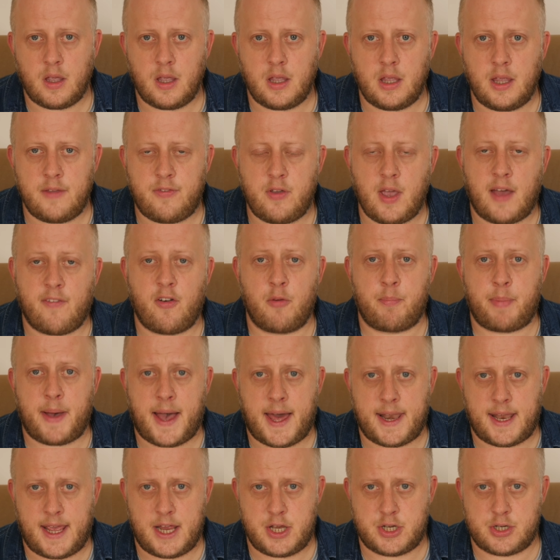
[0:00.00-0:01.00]
If you have a
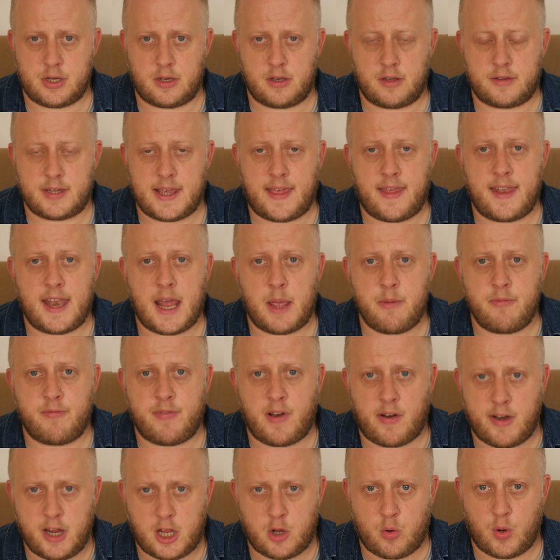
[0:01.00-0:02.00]
bad agent, say their name
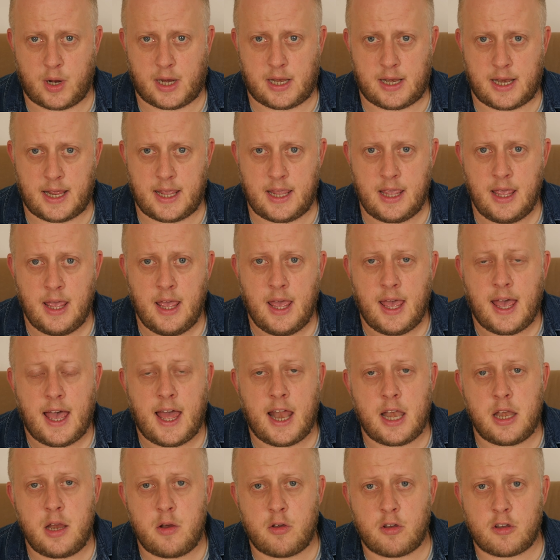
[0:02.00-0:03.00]
very quickly
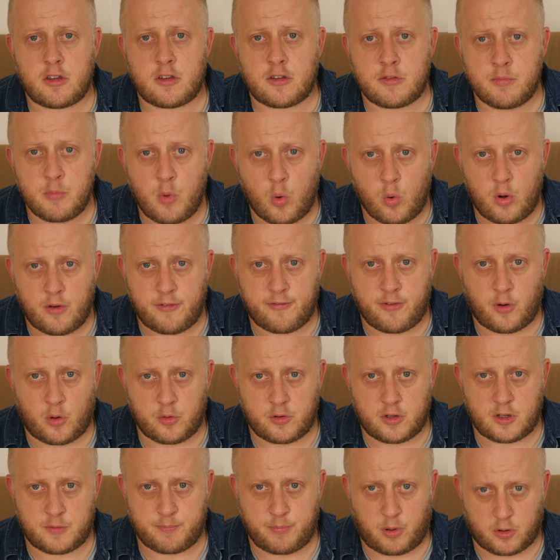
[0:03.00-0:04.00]
and use as small a
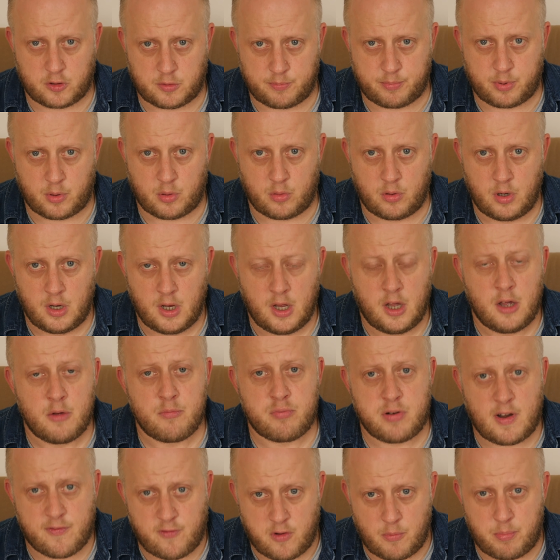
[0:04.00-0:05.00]
font as possible,
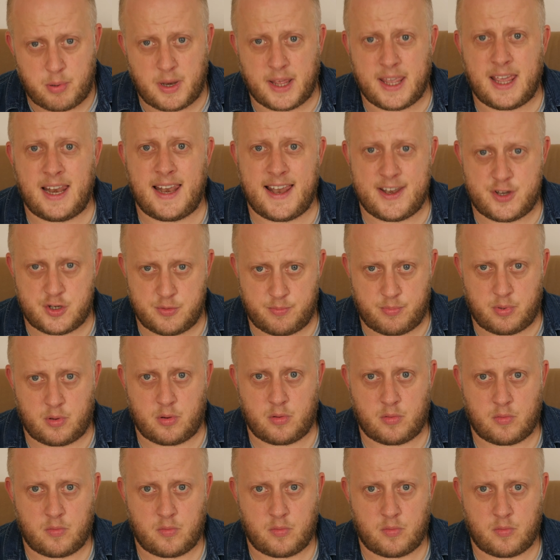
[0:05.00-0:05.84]
preferably illegible.